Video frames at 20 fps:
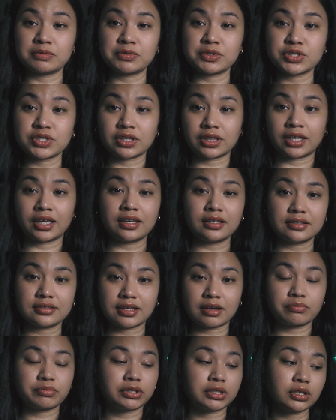me what you think
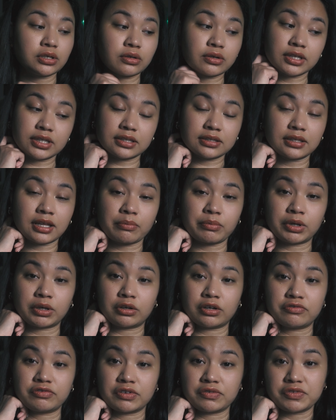down below and let me
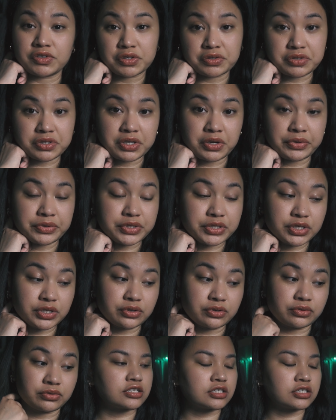know if you've used those too.